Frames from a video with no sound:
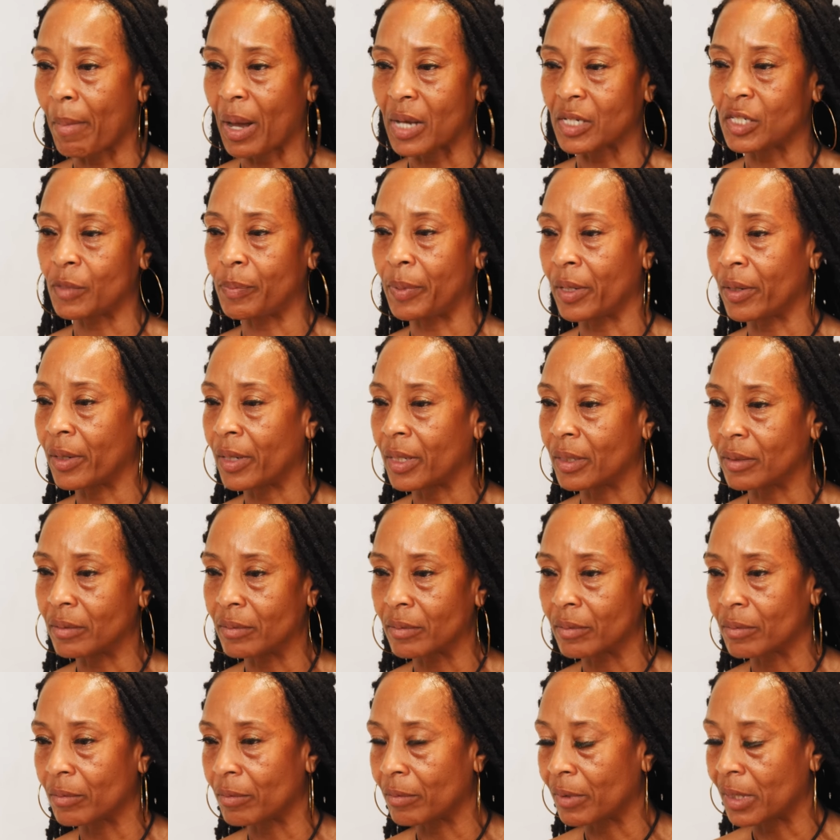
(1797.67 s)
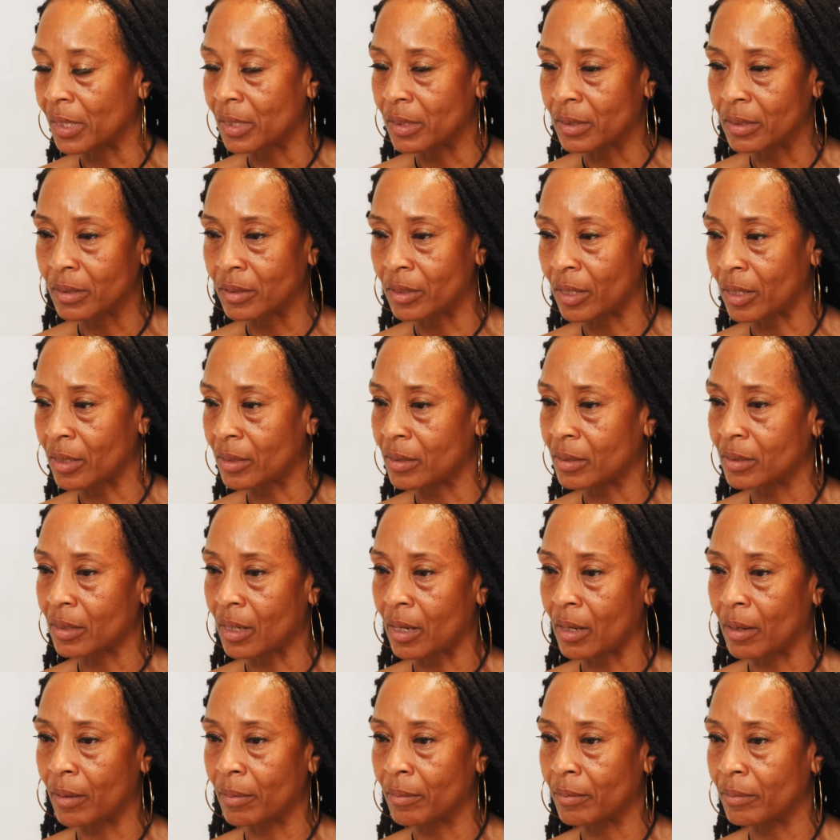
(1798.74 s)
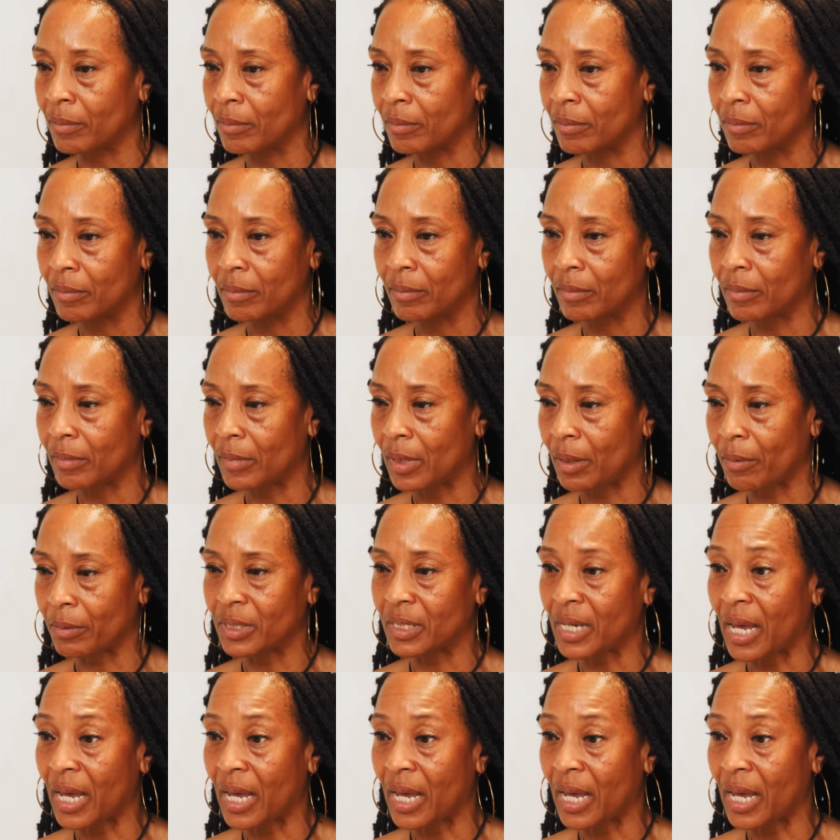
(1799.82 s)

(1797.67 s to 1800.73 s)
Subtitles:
spirit was just, it was